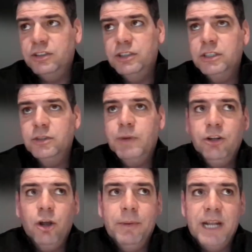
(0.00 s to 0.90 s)
is
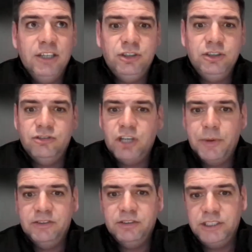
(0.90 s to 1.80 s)
where nominations
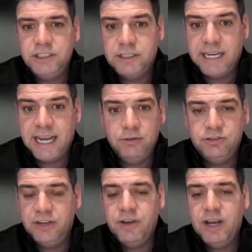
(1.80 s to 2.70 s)
go into the
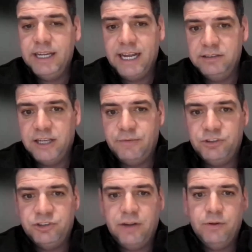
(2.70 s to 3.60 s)
County FA, against
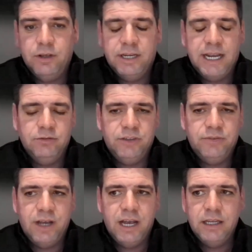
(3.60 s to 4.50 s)
Staffordshire
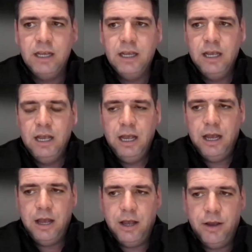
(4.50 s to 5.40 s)
County FA.
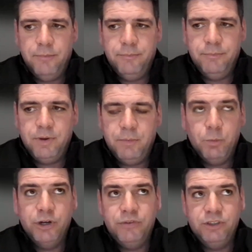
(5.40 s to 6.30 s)
And
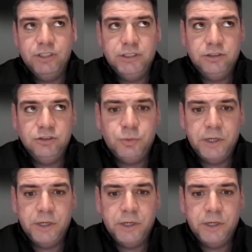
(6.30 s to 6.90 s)
we won it for the